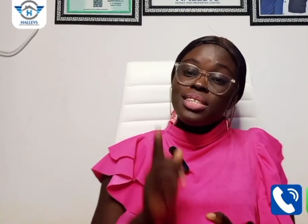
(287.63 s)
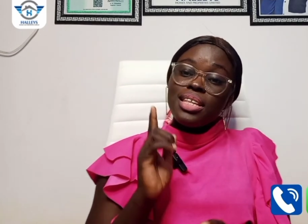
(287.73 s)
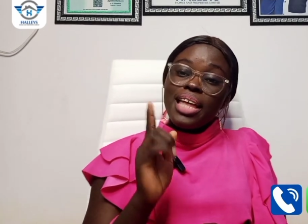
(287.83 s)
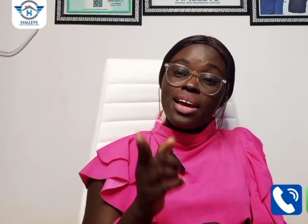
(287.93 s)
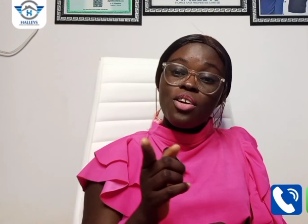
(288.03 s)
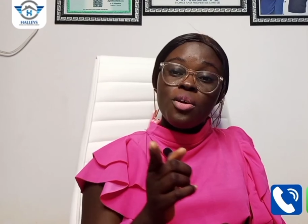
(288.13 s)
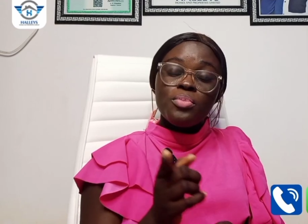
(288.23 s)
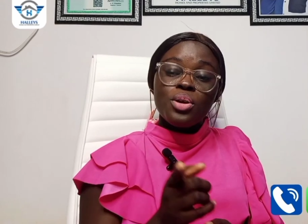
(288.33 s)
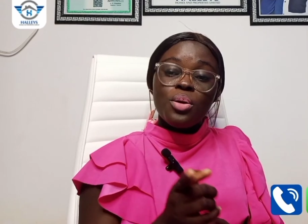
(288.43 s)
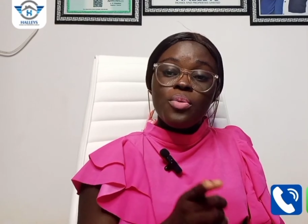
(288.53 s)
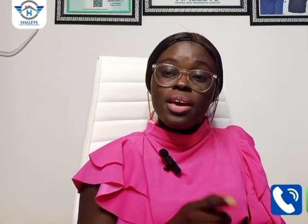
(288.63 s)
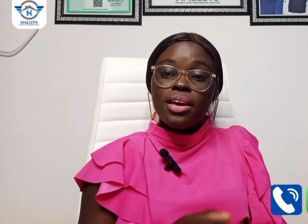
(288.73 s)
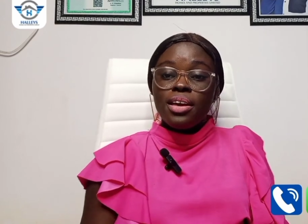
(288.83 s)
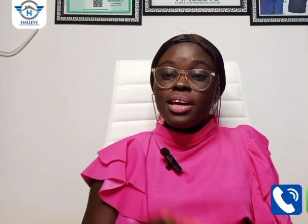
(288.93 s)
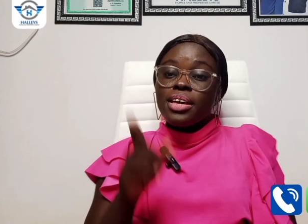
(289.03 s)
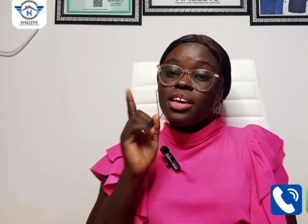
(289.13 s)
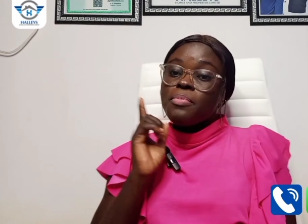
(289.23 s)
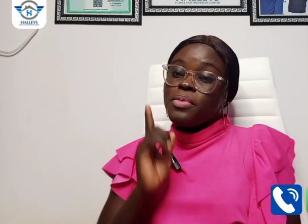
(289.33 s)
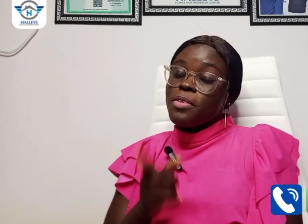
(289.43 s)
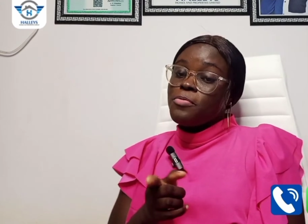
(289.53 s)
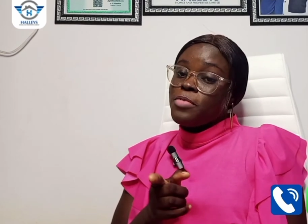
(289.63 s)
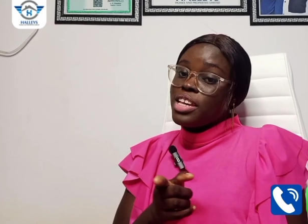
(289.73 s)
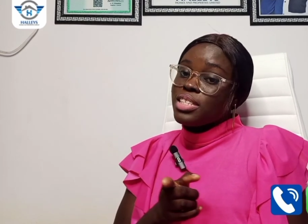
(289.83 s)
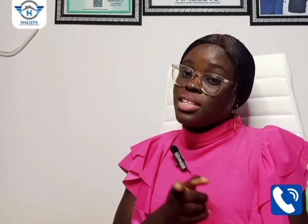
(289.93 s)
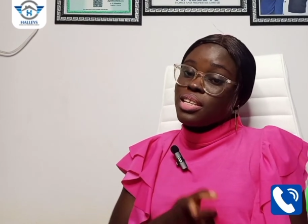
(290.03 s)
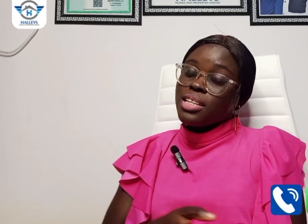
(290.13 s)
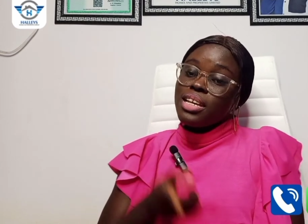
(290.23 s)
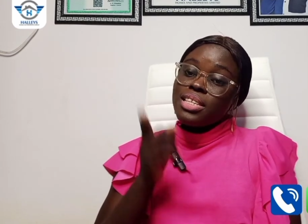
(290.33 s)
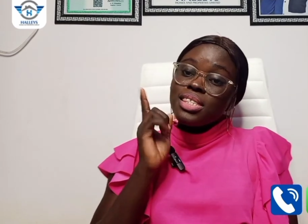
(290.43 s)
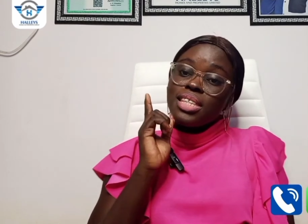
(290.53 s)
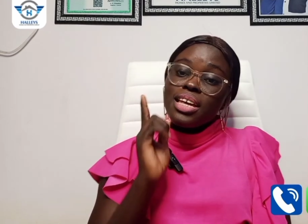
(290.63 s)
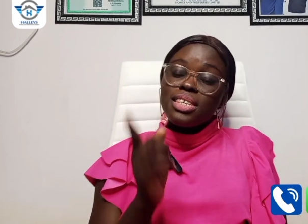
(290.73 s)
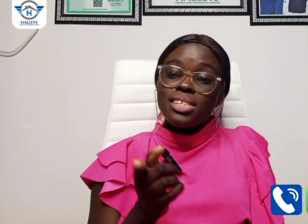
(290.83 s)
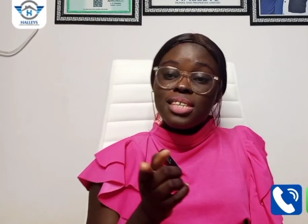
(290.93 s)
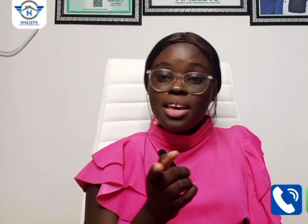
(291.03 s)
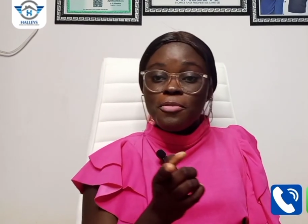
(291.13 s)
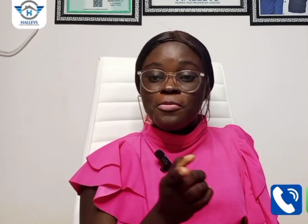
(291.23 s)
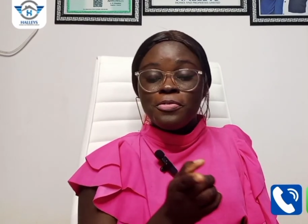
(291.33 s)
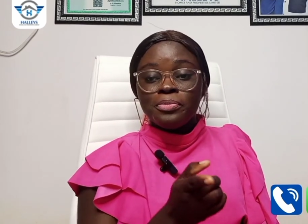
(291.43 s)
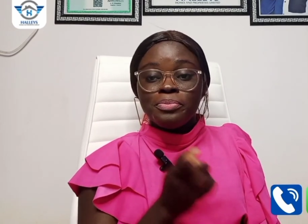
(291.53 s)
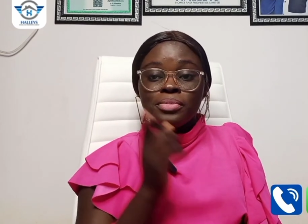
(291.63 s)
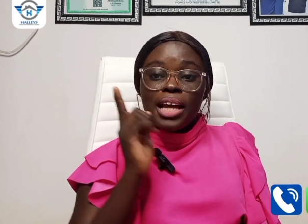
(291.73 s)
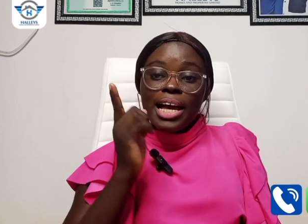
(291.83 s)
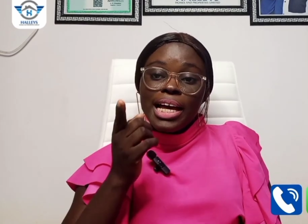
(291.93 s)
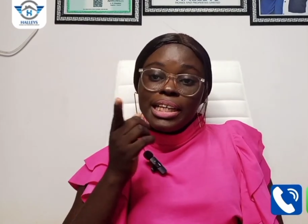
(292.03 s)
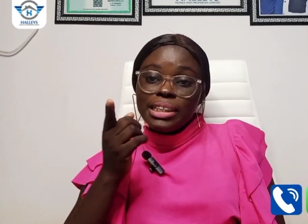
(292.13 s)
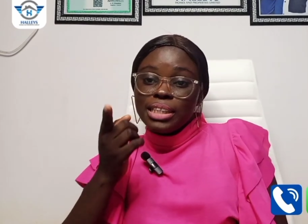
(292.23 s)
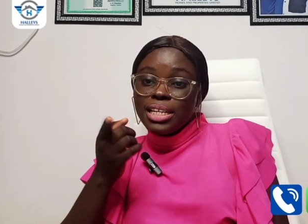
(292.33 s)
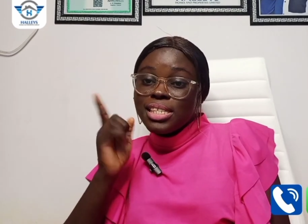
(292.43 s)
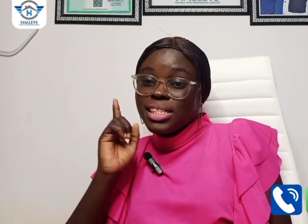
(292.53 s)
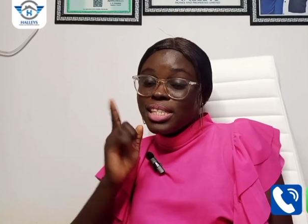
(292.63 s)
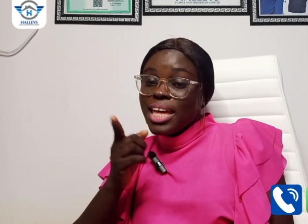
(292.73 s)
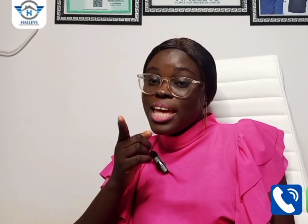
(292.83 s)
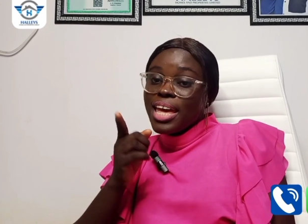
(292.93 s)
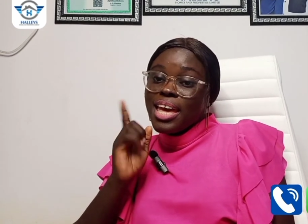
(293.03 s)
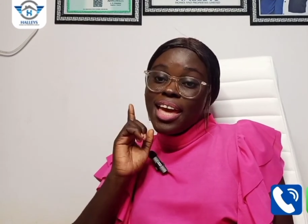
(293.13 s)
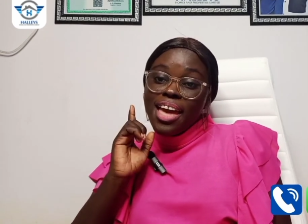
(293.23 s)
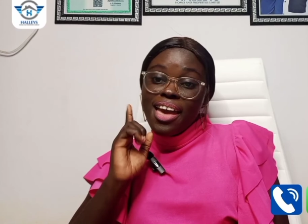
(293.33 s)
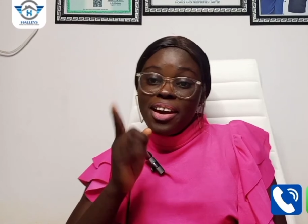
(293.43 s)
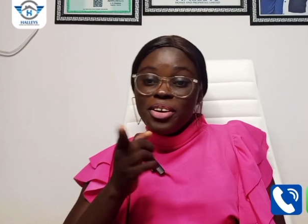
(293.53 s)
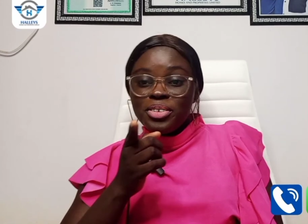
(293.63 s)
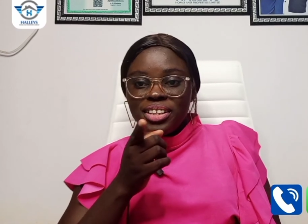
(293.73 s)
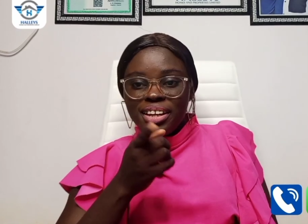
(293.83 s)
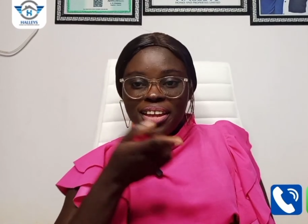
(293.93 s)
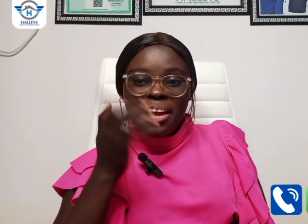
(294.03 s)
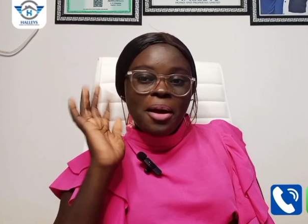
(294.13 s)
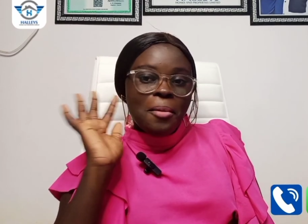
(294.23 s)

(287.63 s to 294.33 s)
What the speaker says: Till I come your way, keep investing, stay safe, and stay healthy.